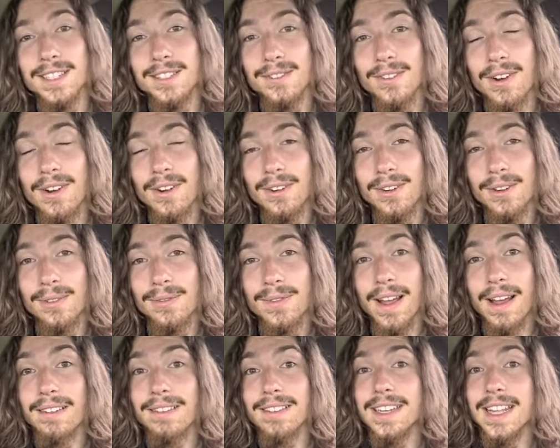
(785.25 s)
stronger
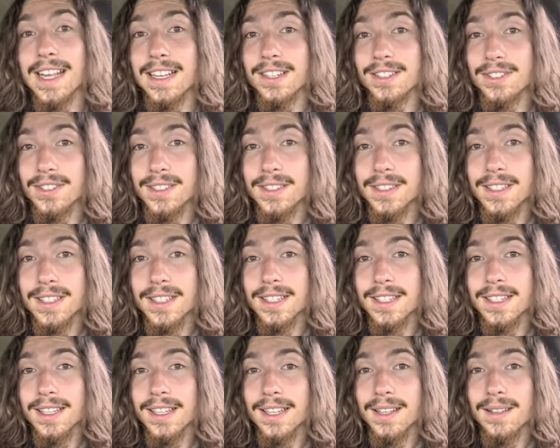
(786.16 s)
foundation
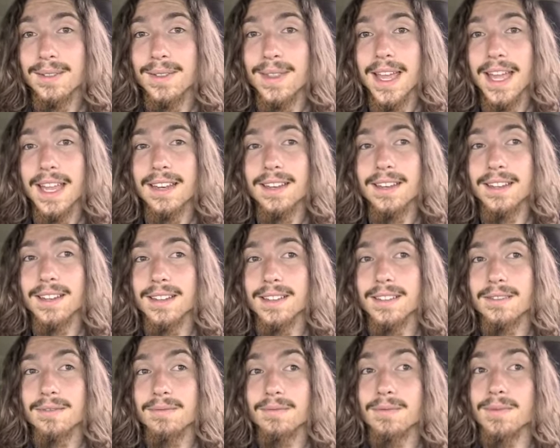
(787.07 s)
than
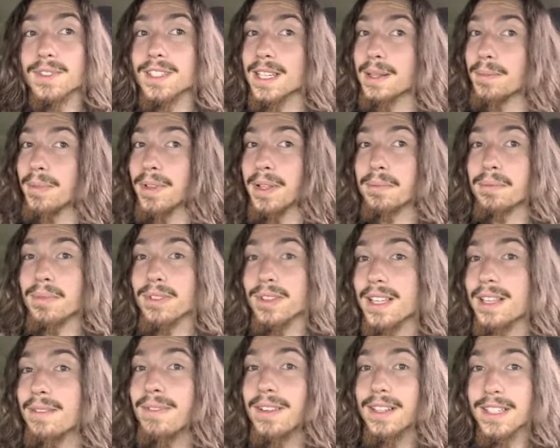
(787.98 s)
simply
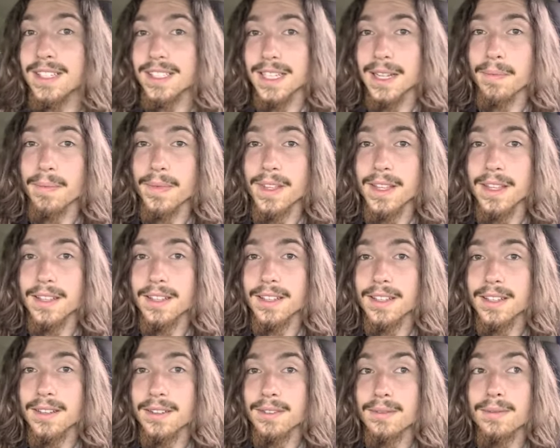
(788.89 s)
believing
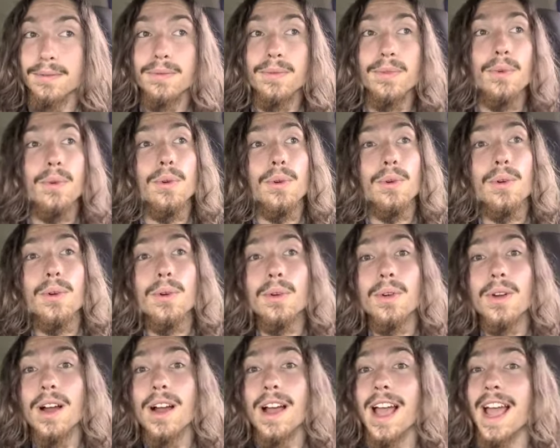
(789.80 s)
something
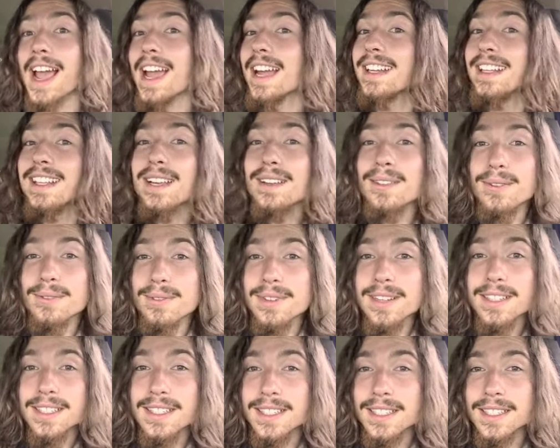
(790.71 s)
for any other
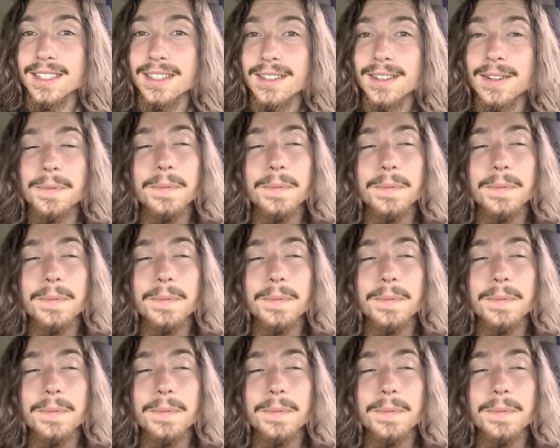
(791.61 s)
reason.